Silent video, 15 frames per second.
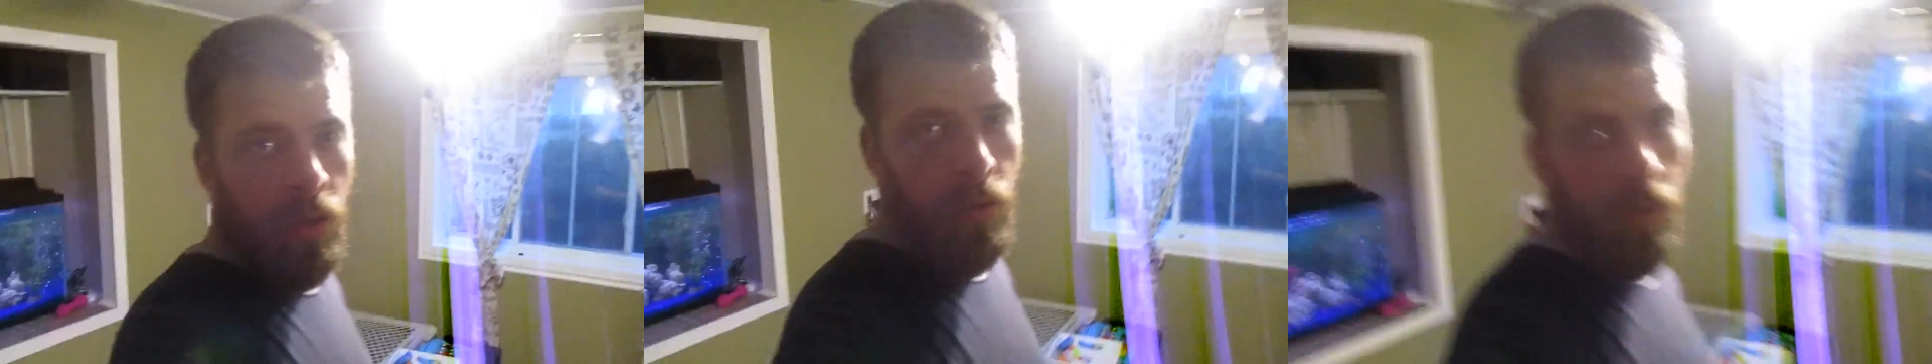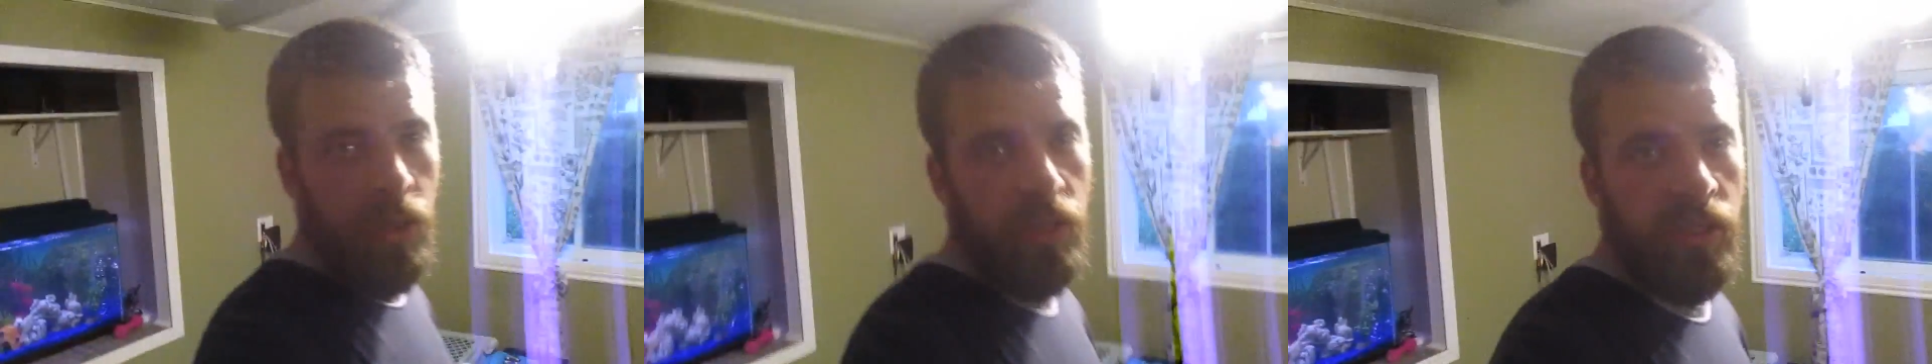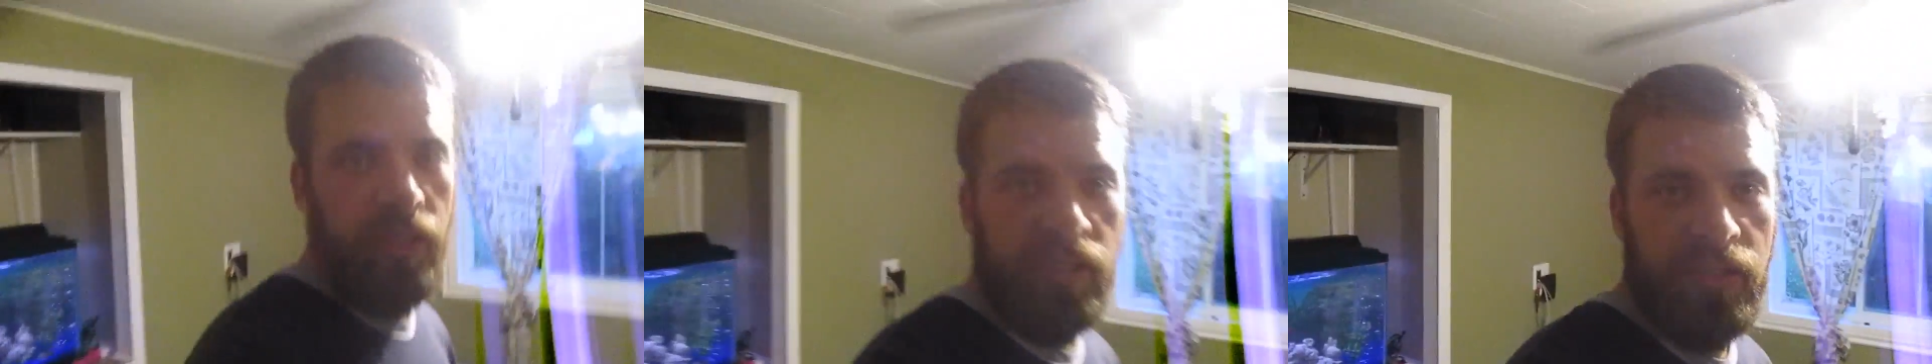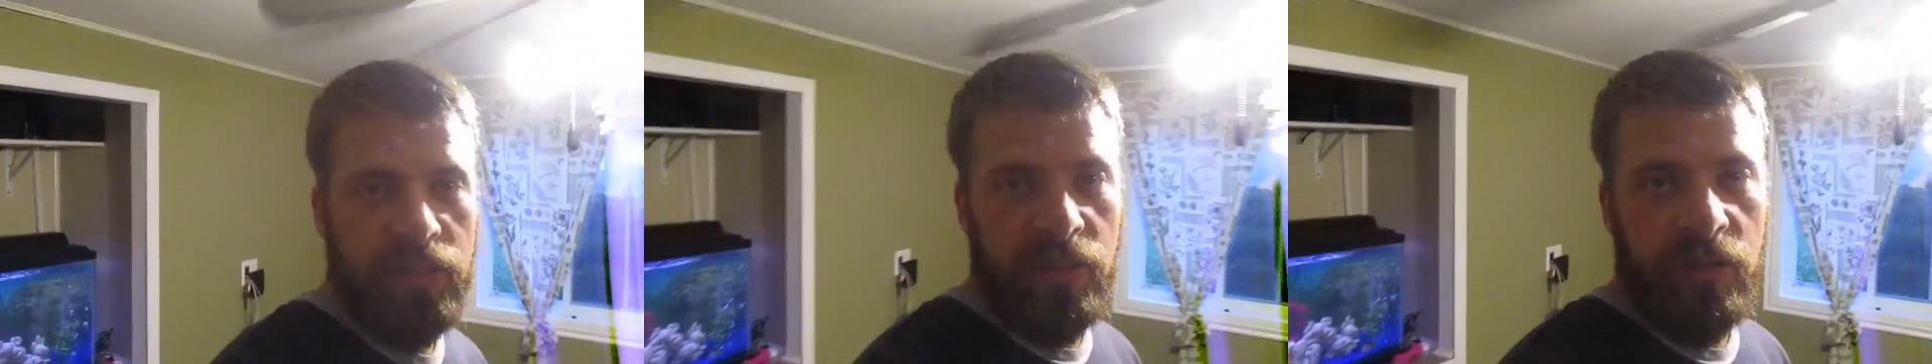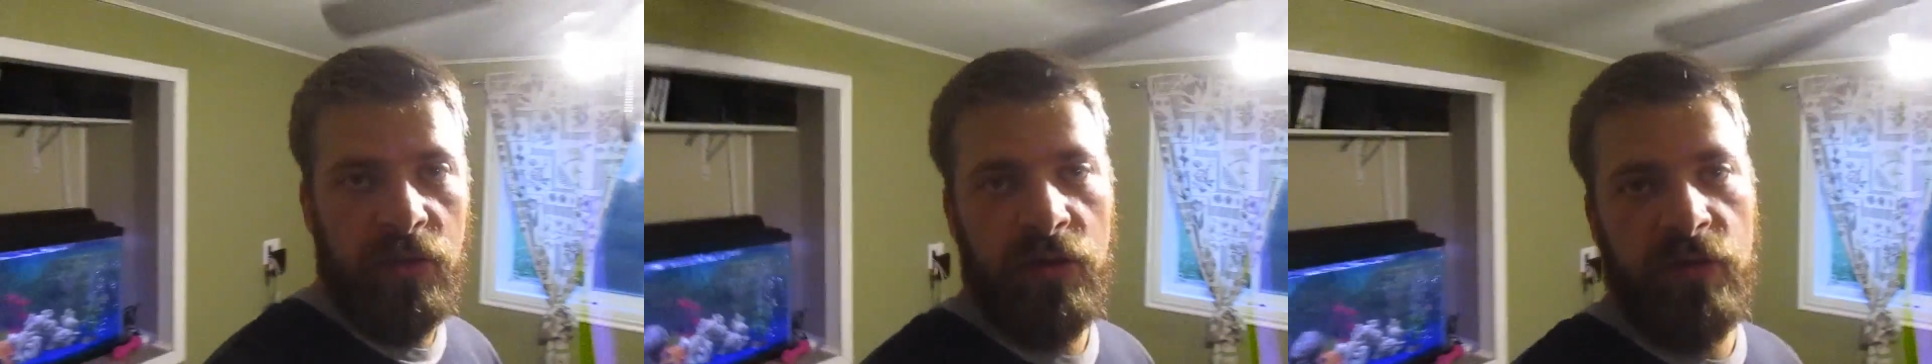Well, it is
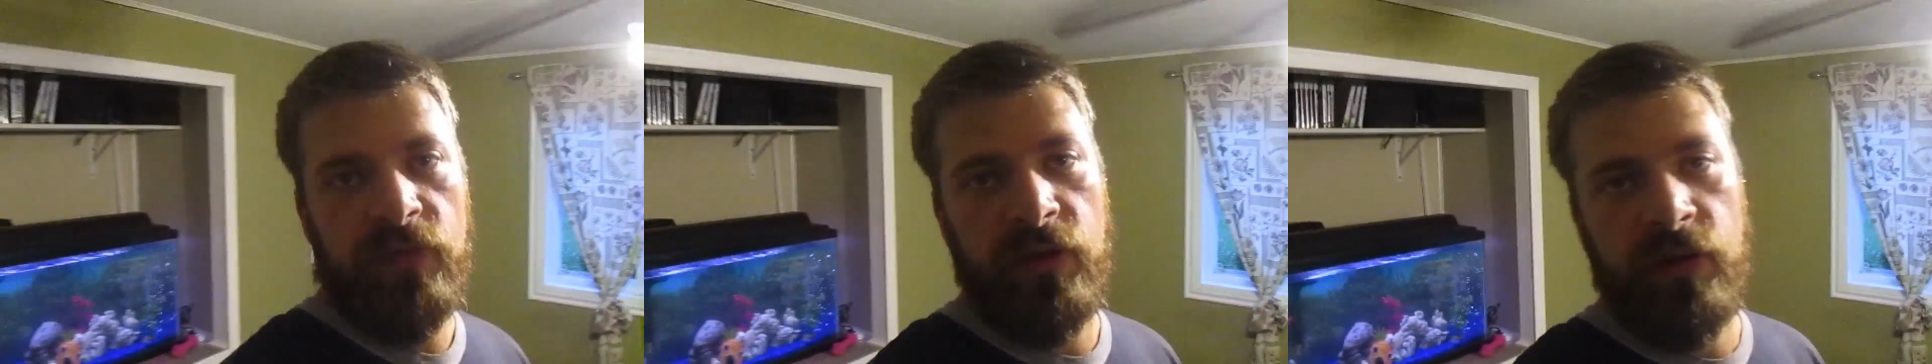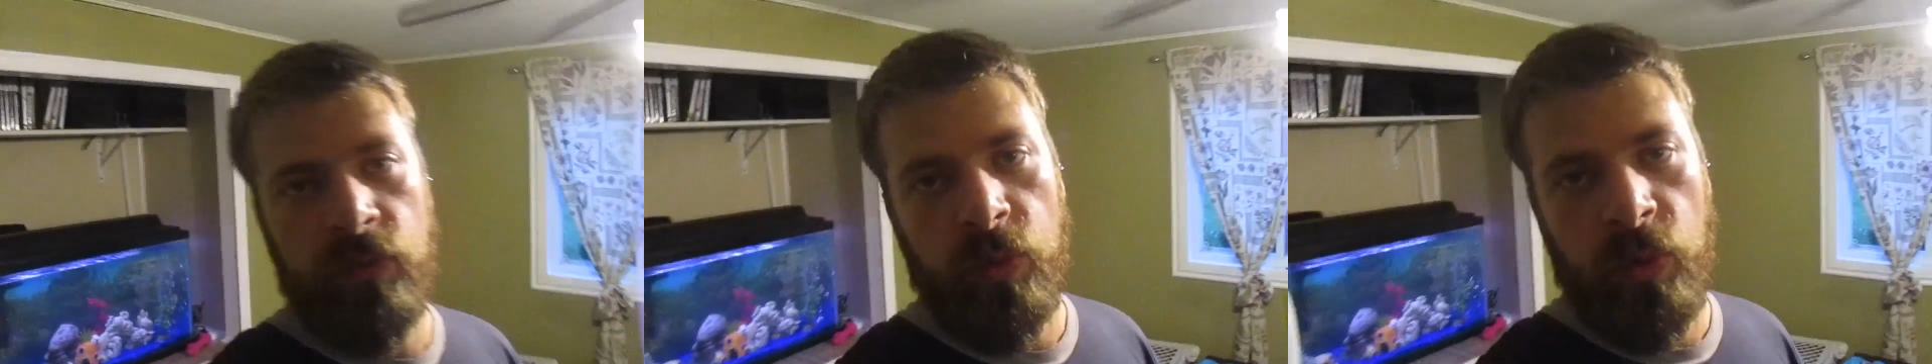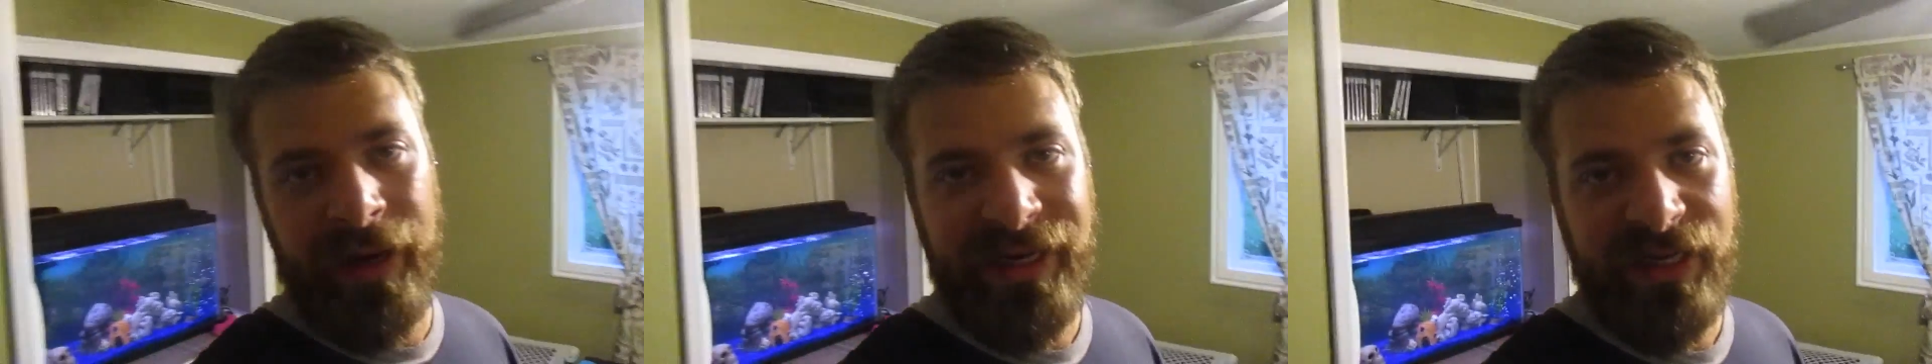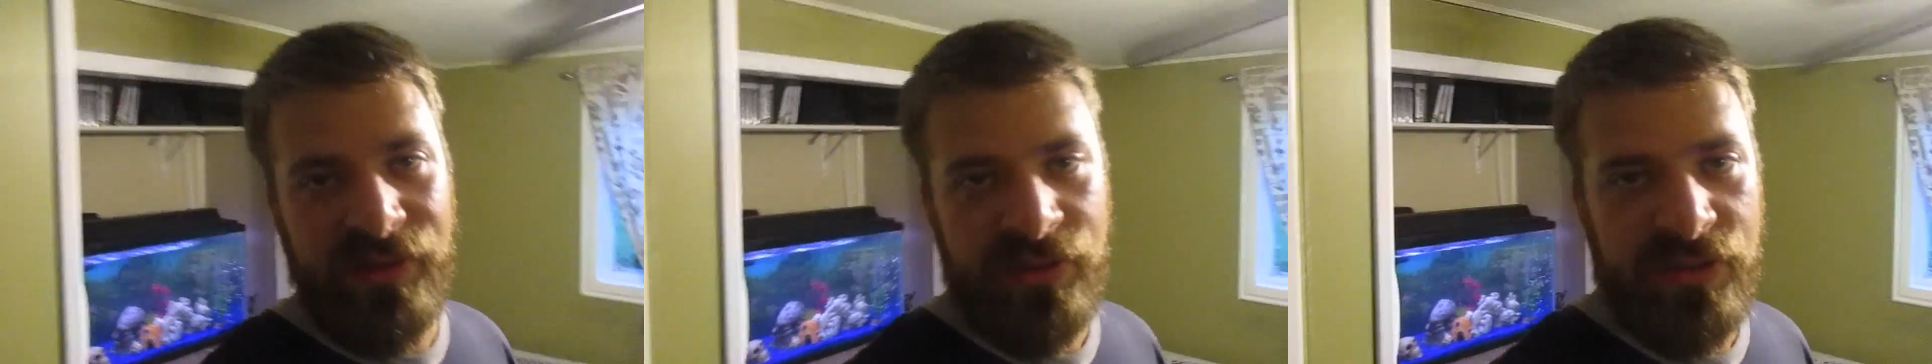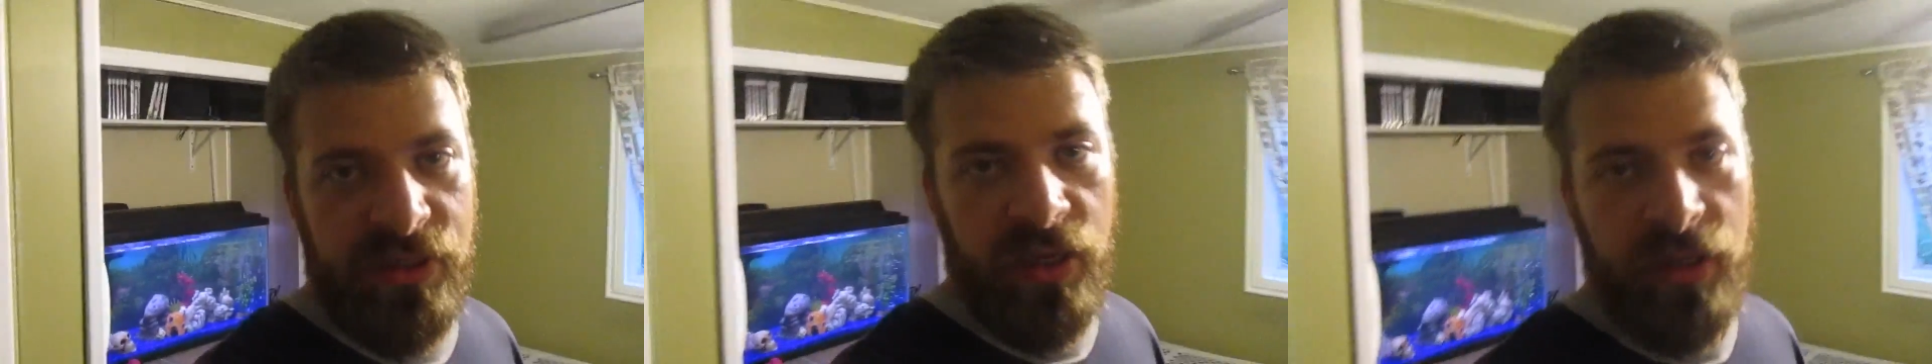a lovely
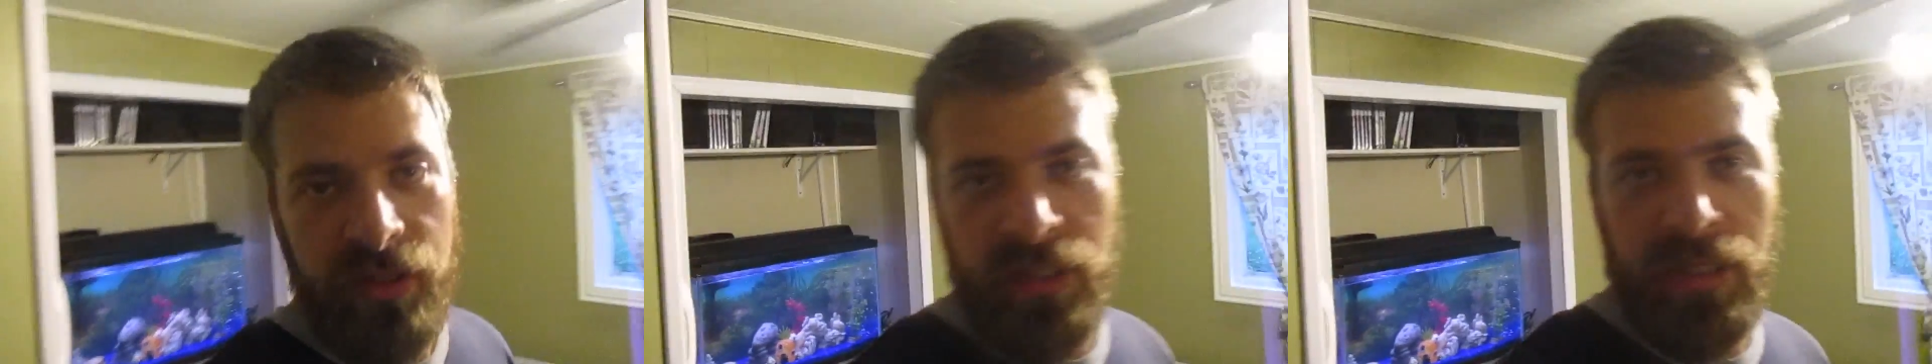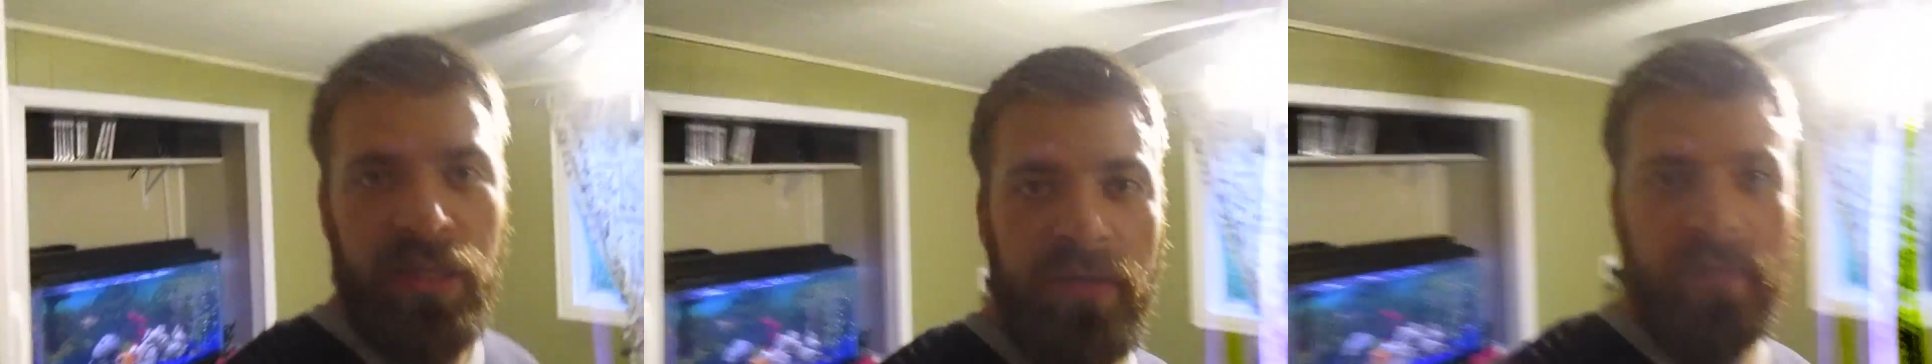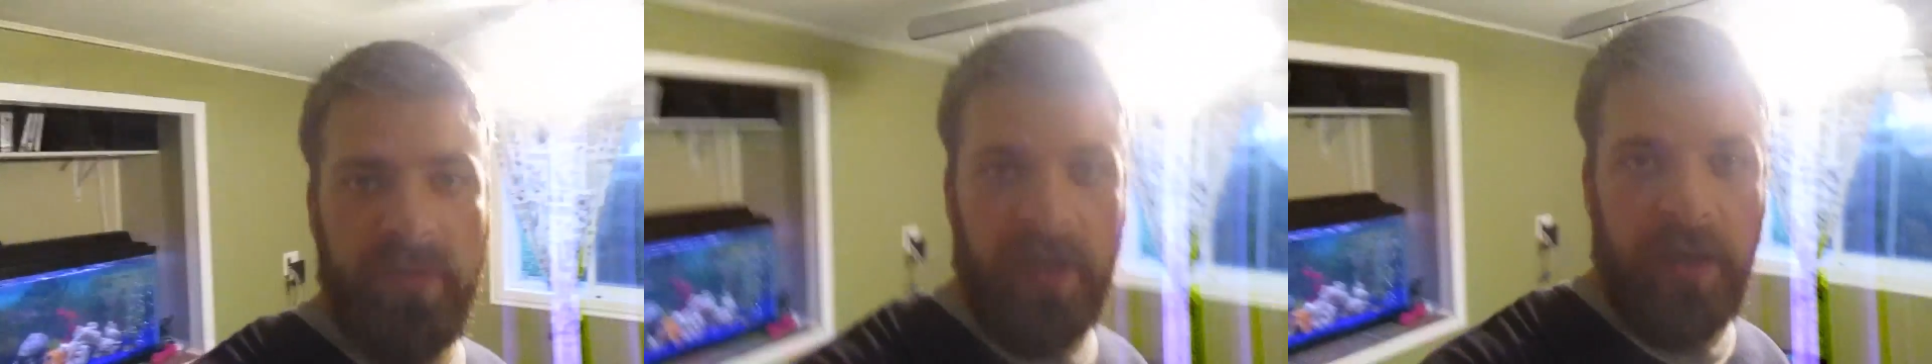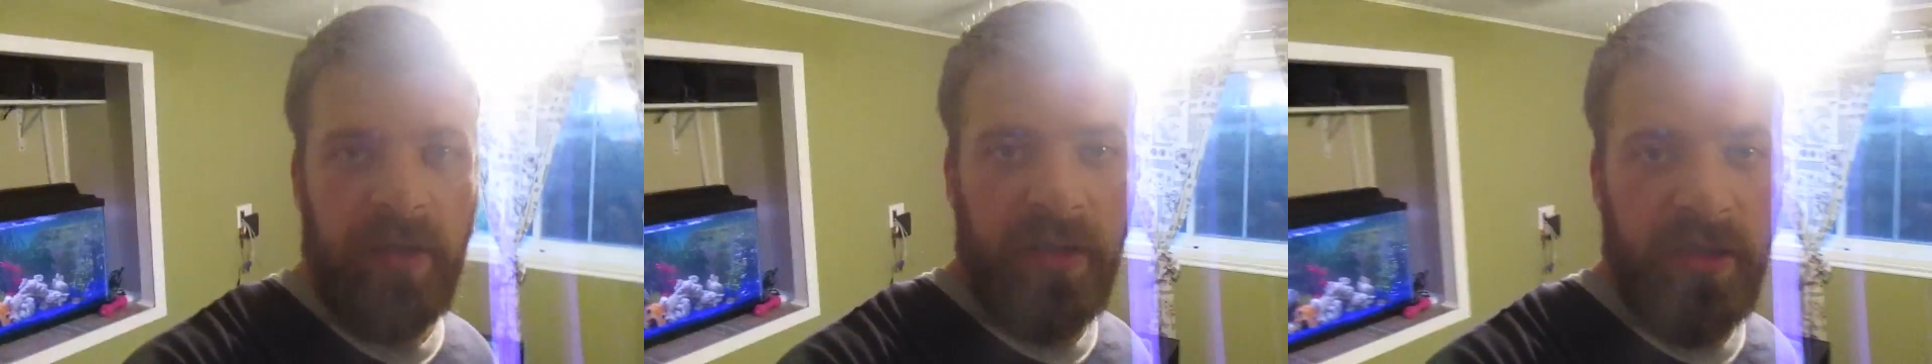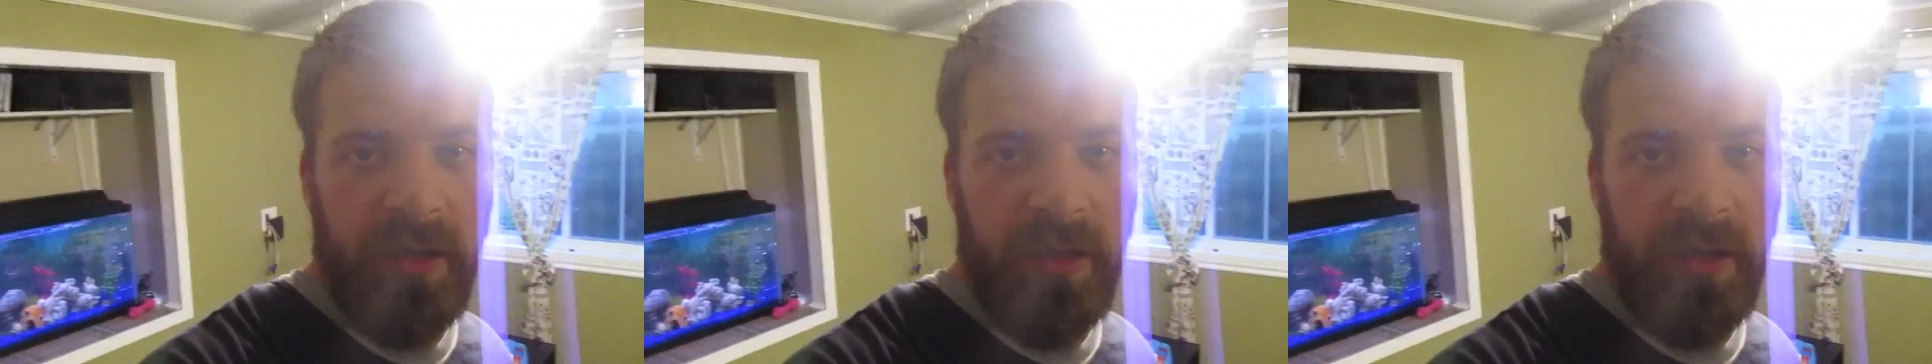Wednesday evening,